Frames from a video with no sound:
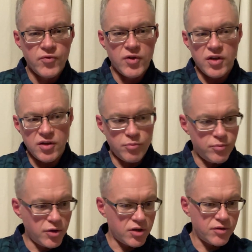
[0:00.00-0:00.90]
in the
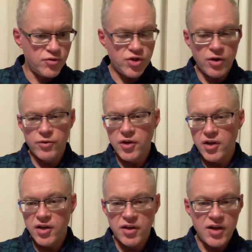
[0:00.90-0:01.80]
book of Jonah
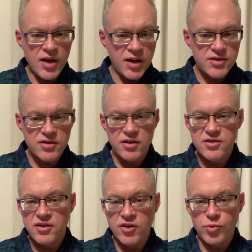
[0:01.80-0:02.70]
and Exodus
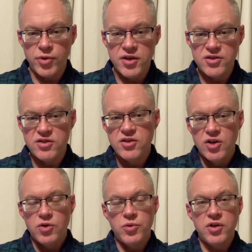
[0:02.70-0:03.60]
and other places,
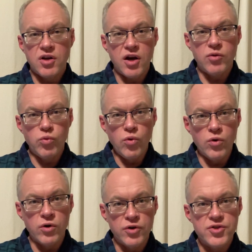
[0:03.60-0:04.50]
when God
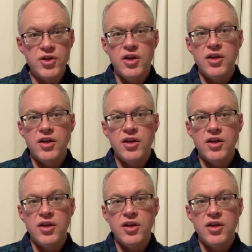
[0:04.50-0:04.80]
warns,